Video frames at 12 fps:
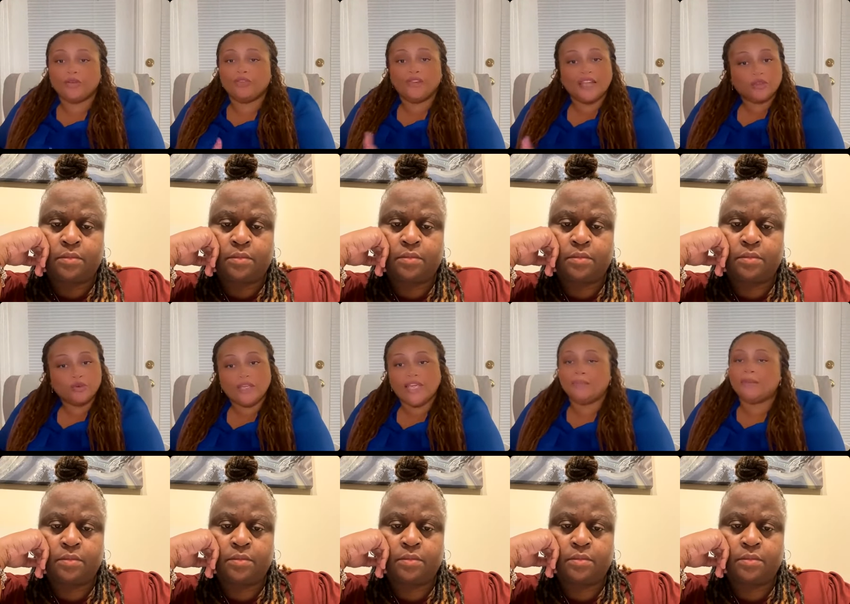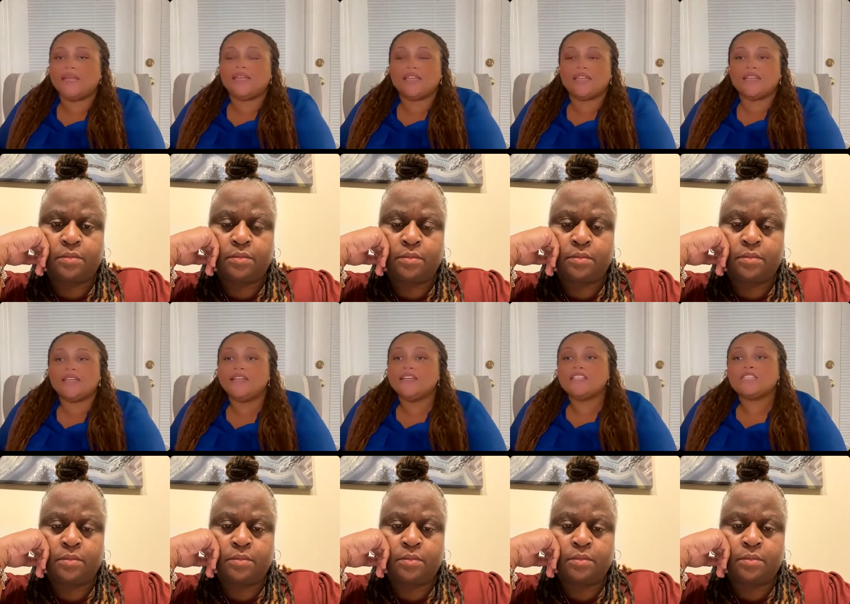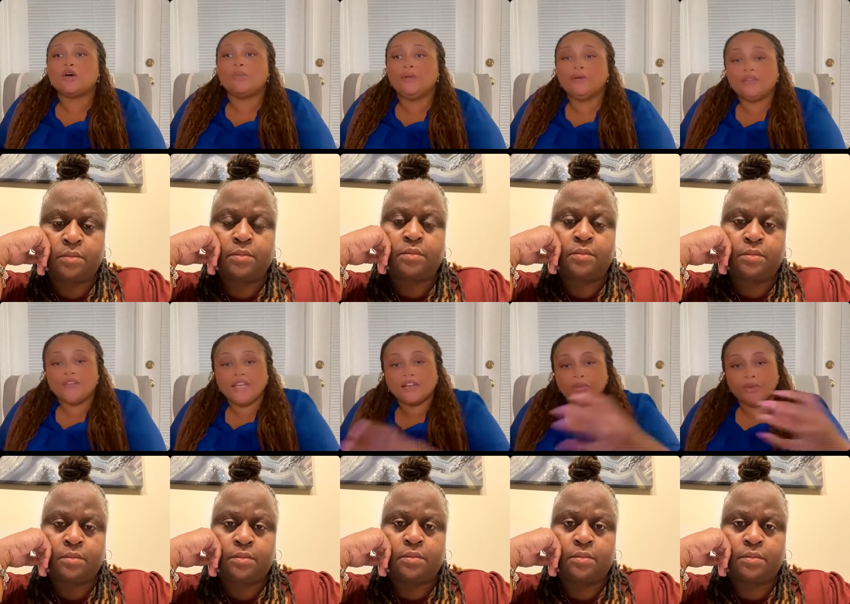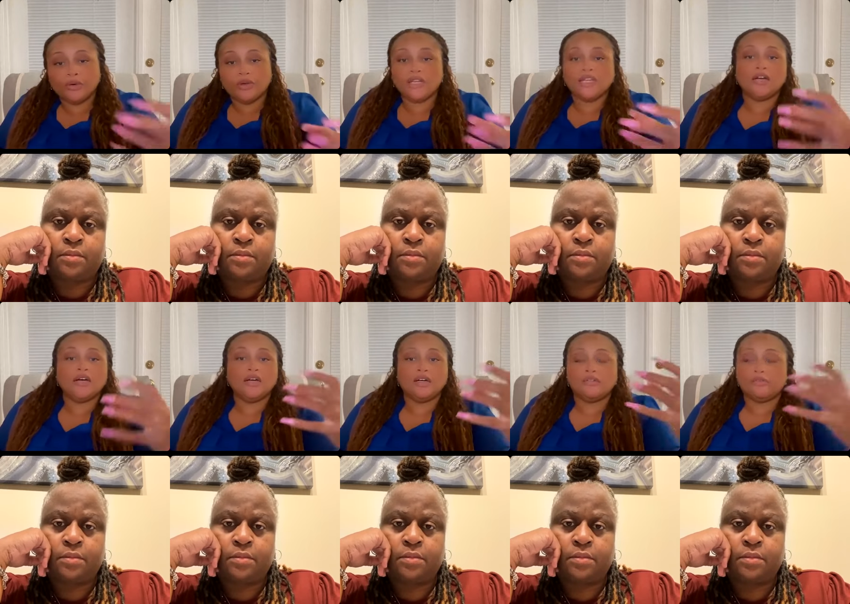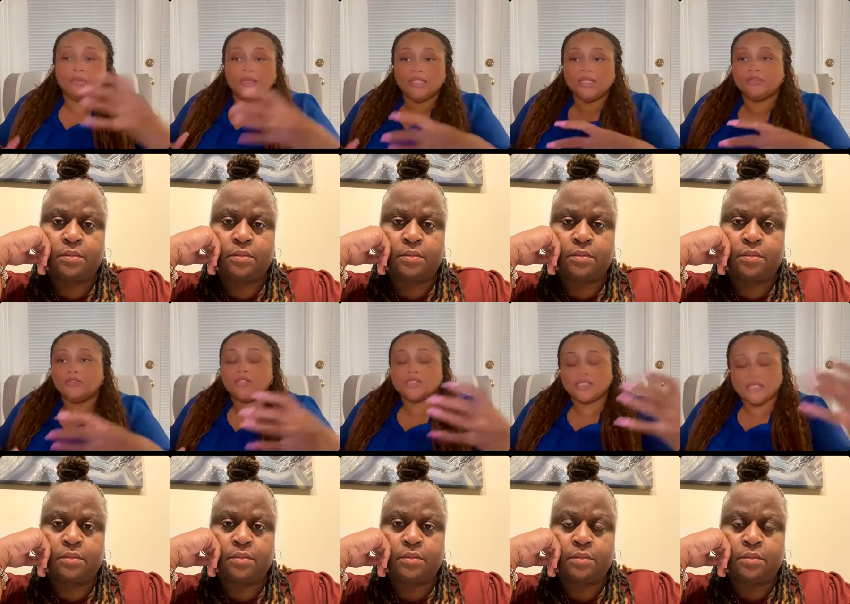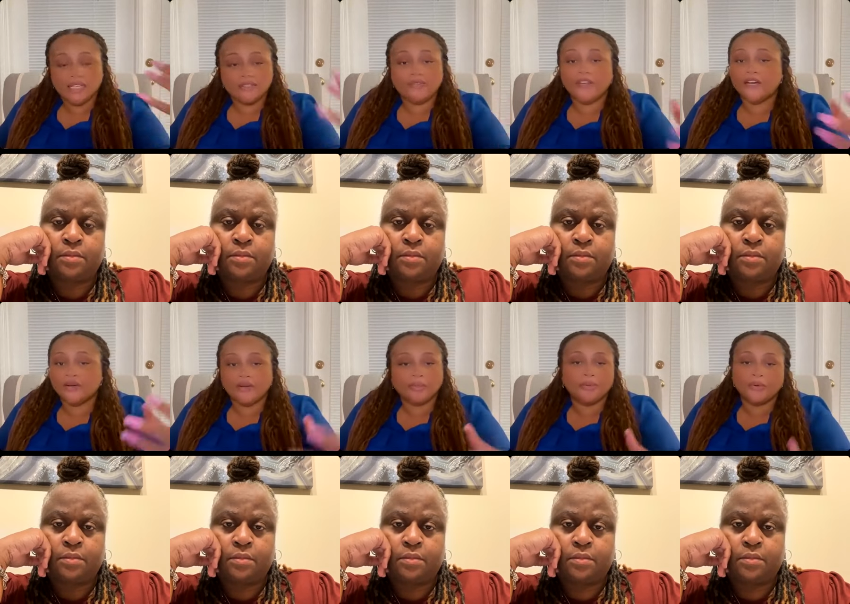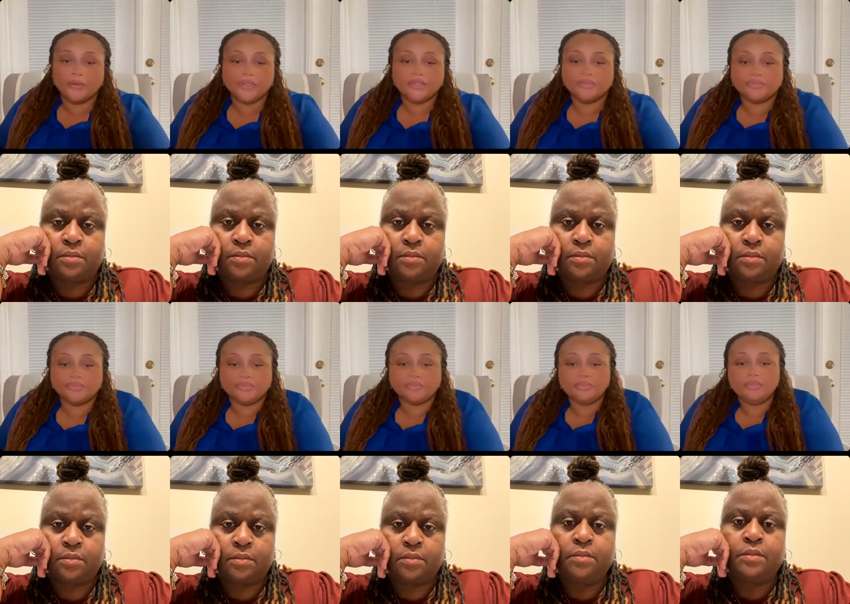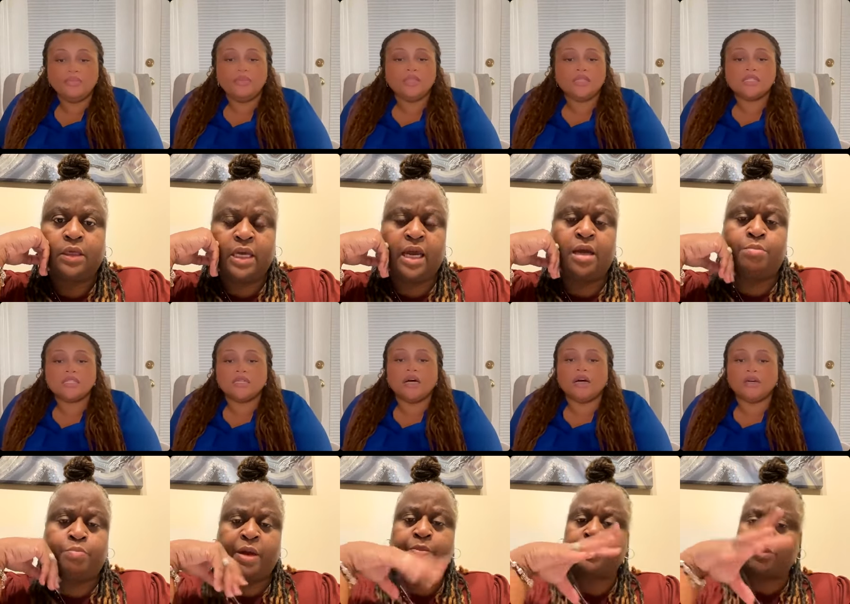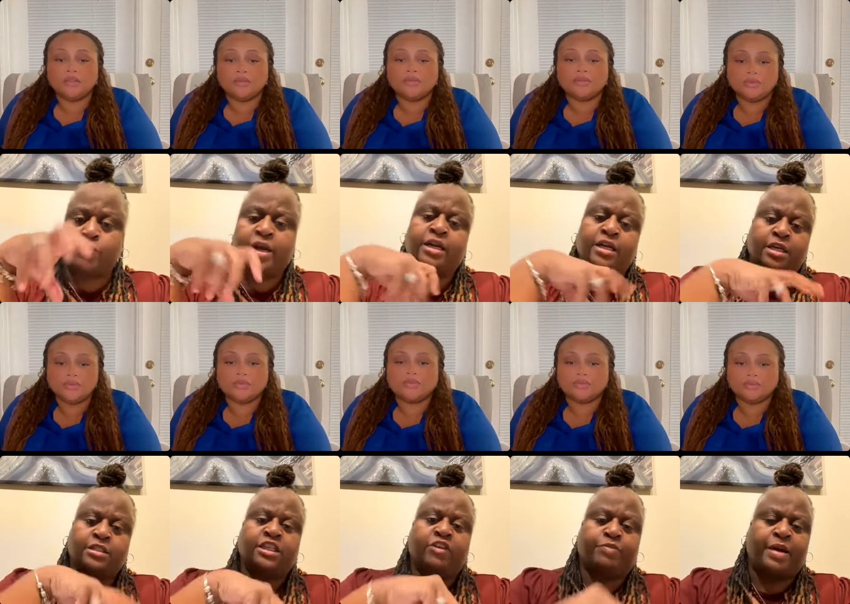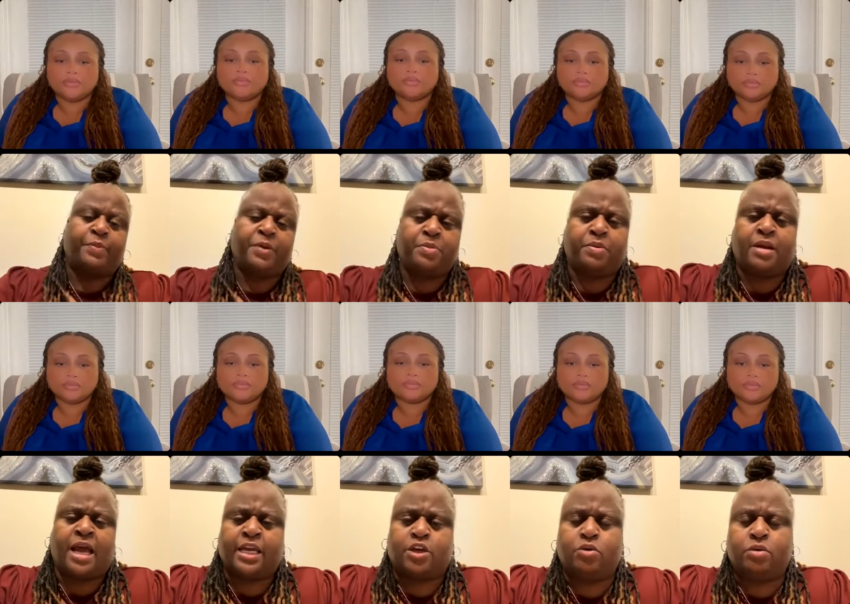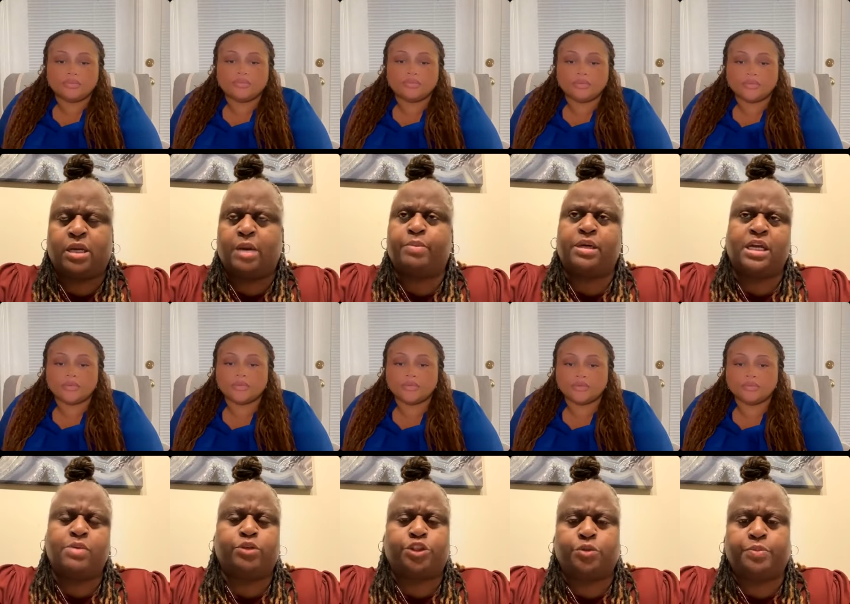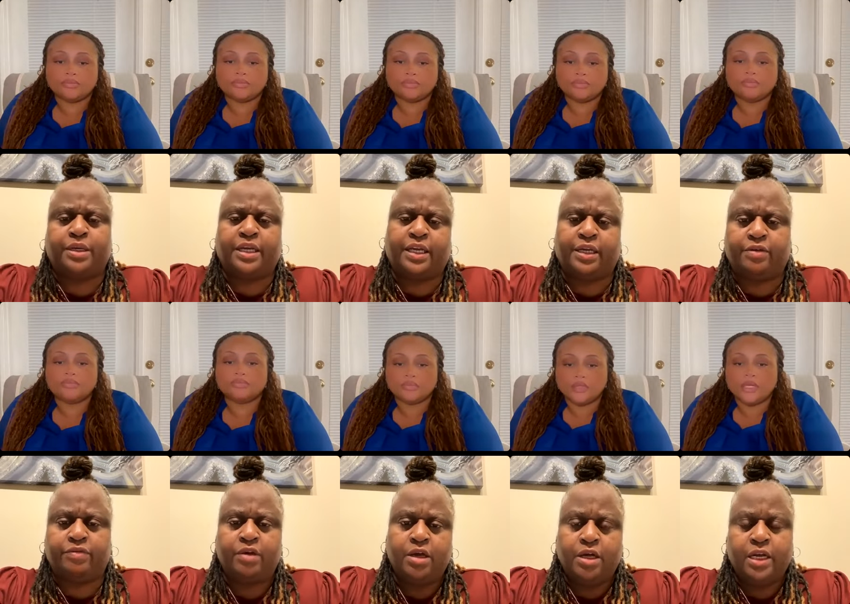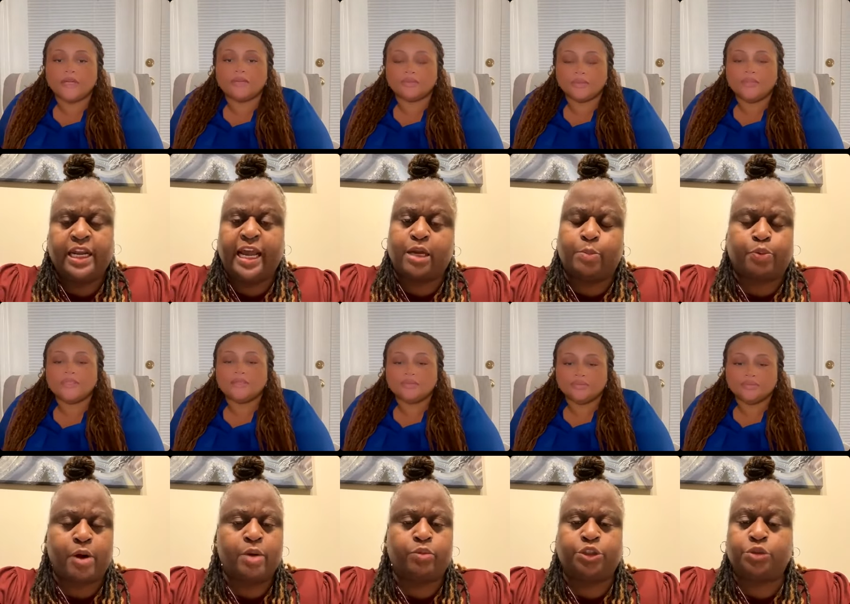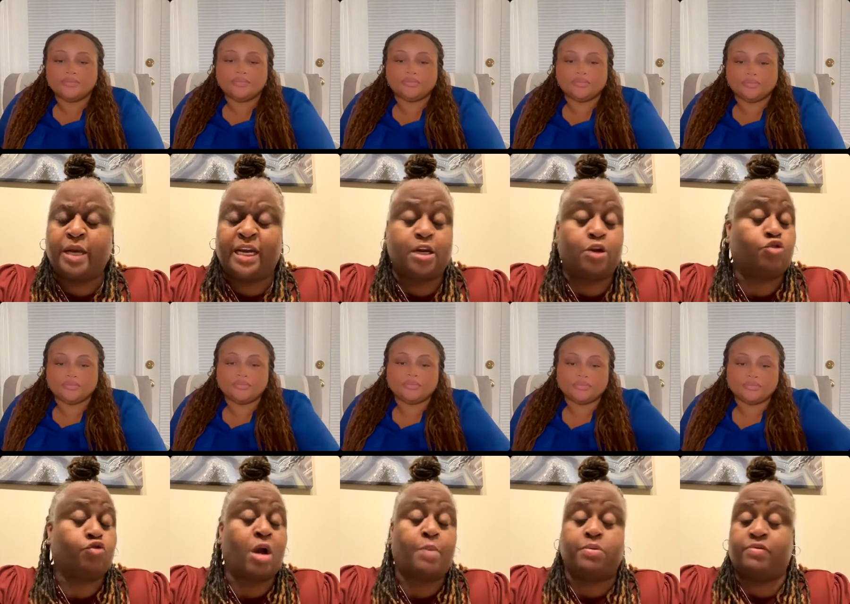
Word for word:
Speaker 1: feel like you can't make it. So building that community of believers is very important. Yeah.
Speaker 2: So, um, uh, people stuff by people like you and that believe what you believe. Yeah. And that pray what you at the drop of a